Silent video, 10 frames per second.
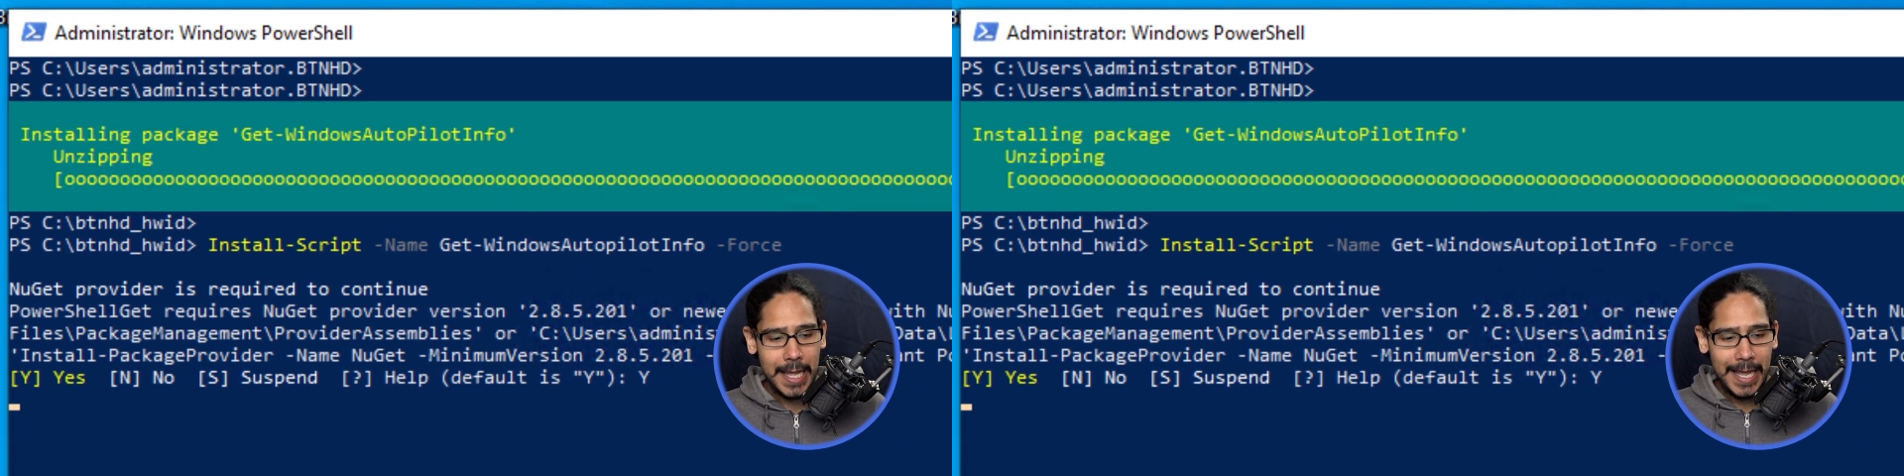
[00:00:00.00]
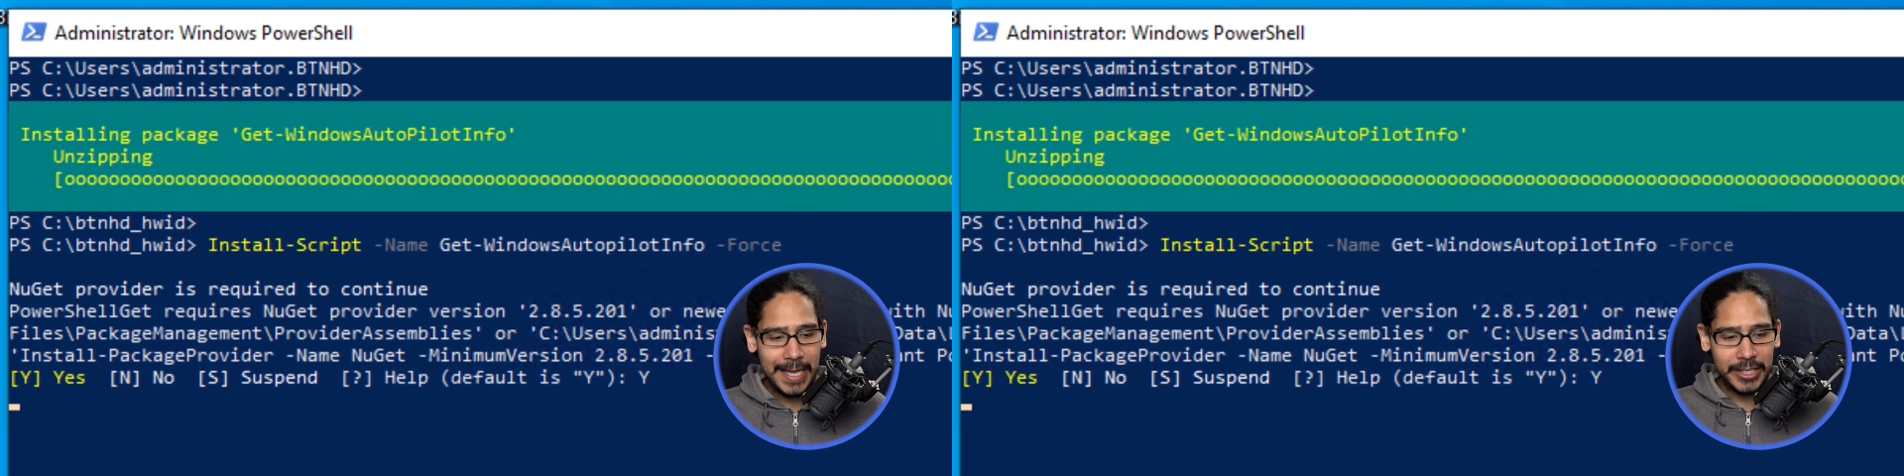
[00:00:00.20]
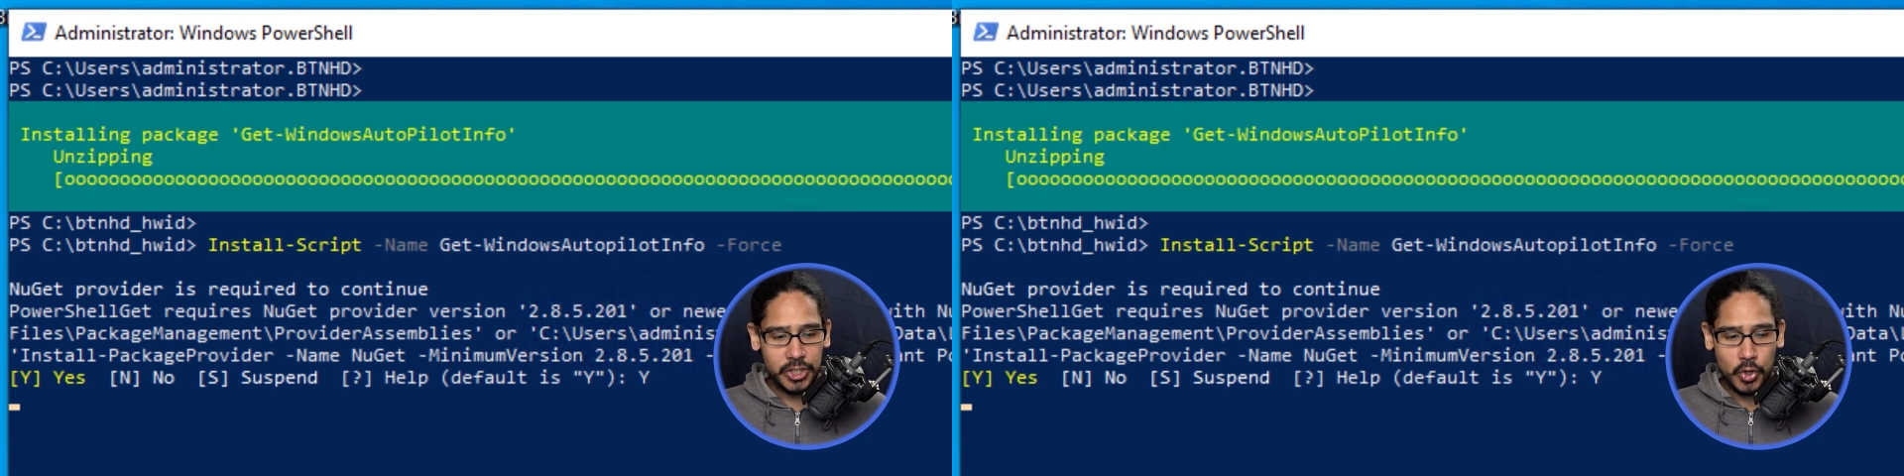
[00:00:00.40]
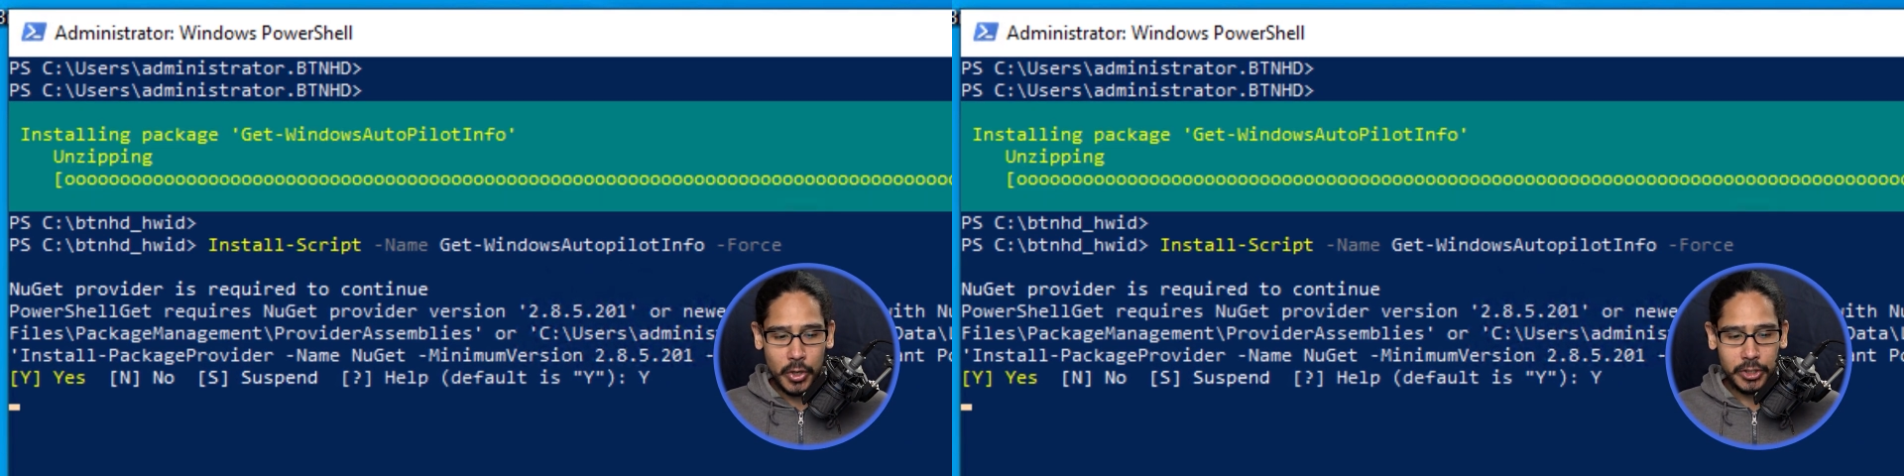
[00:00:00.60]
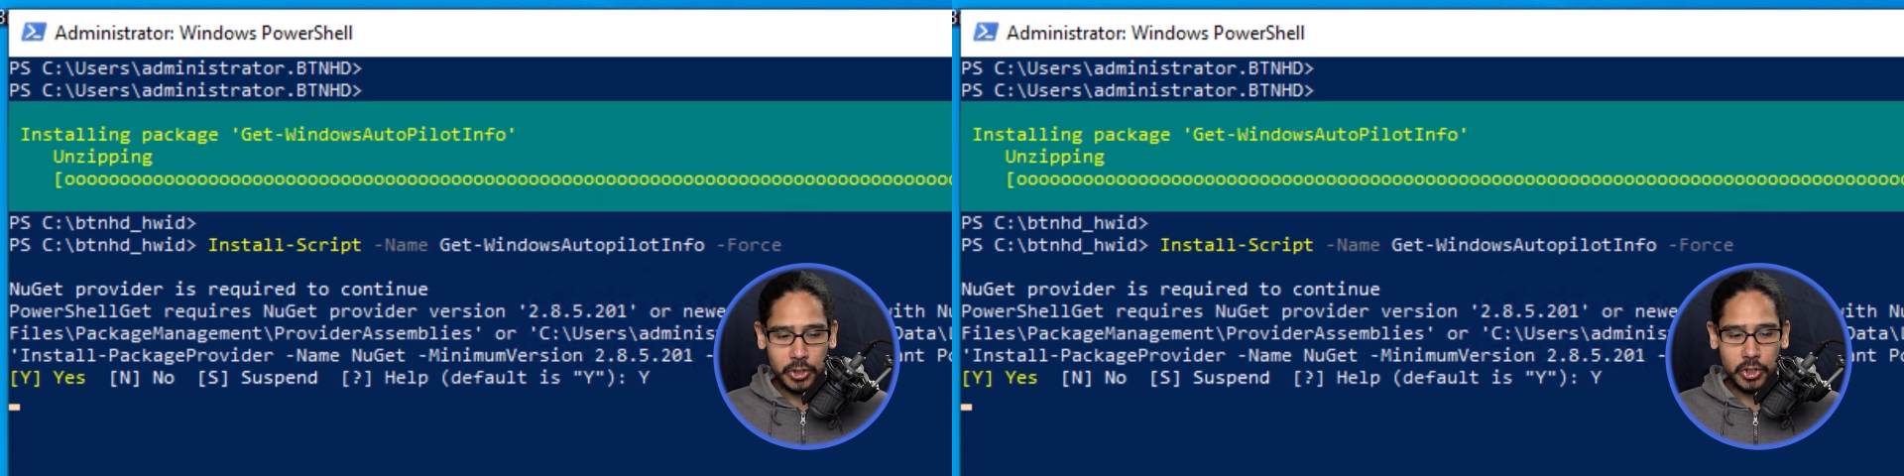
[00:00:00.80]
and it's
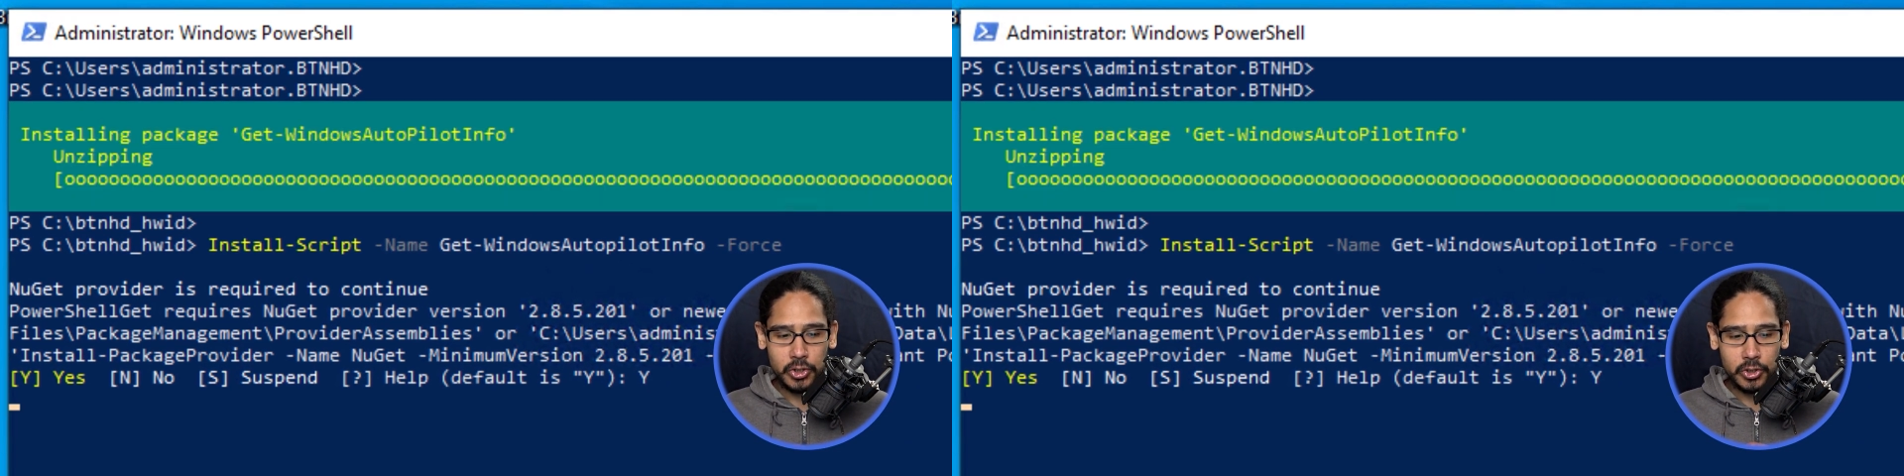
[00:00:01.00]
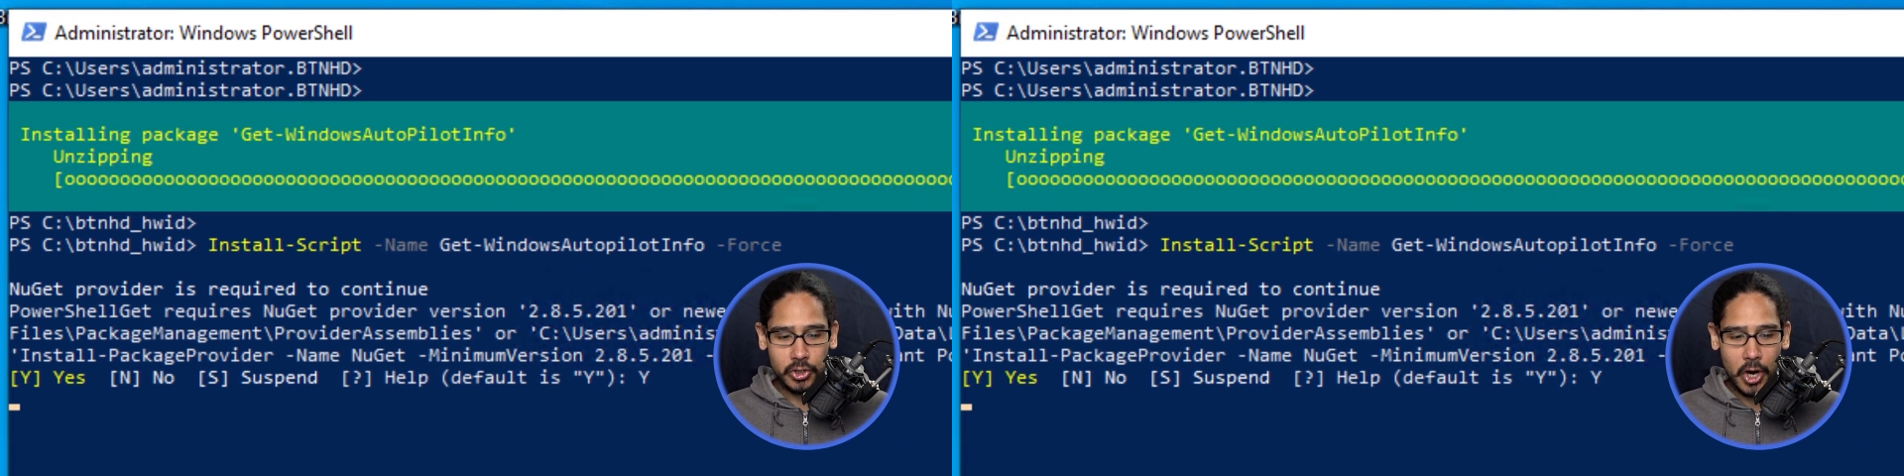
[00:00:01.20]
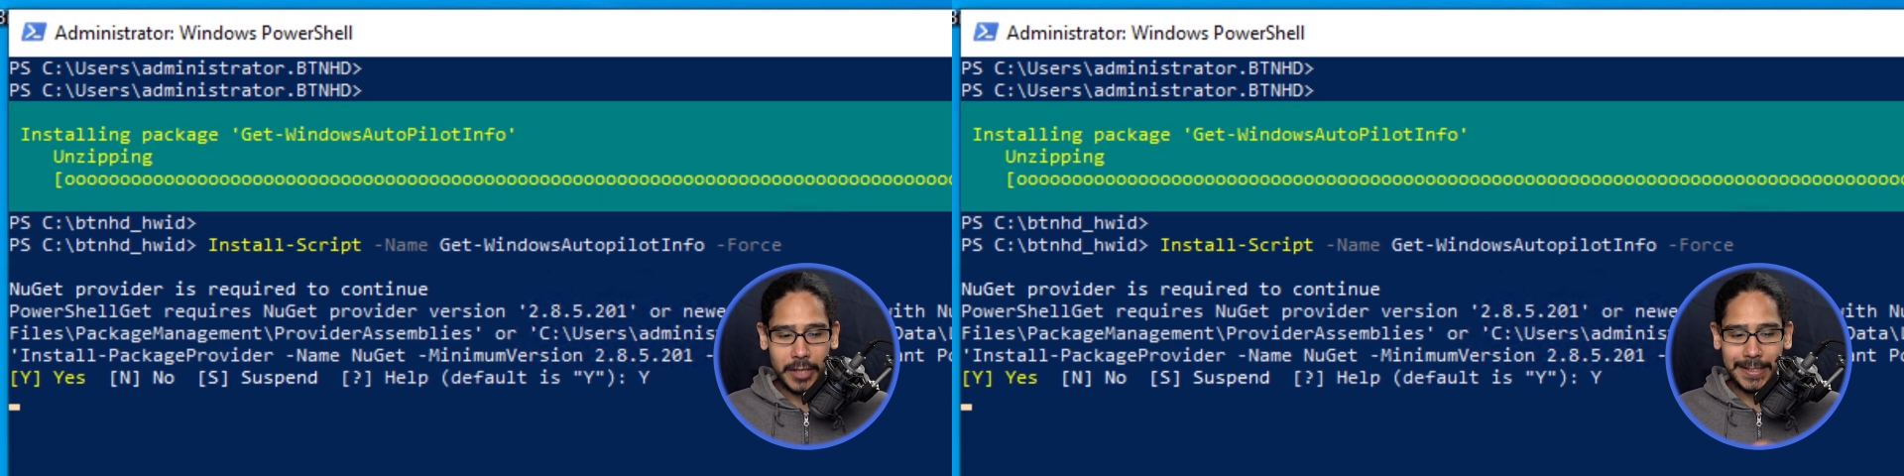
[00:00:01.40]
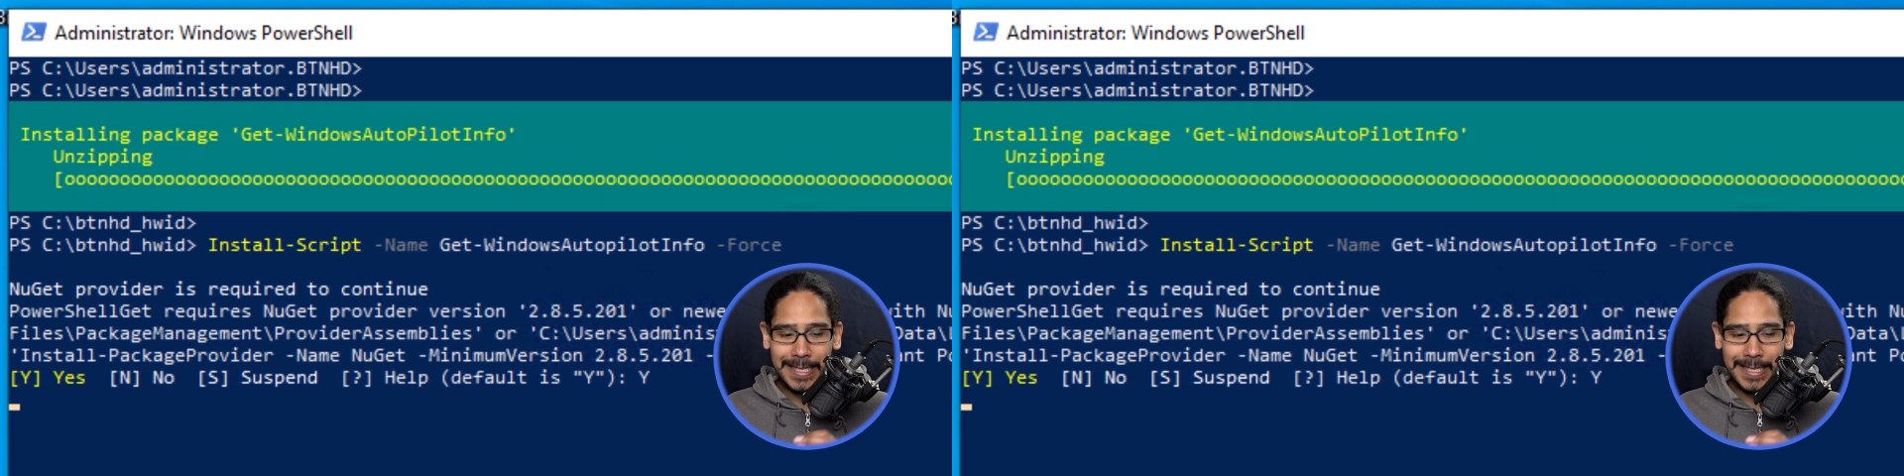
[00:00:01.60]
going to start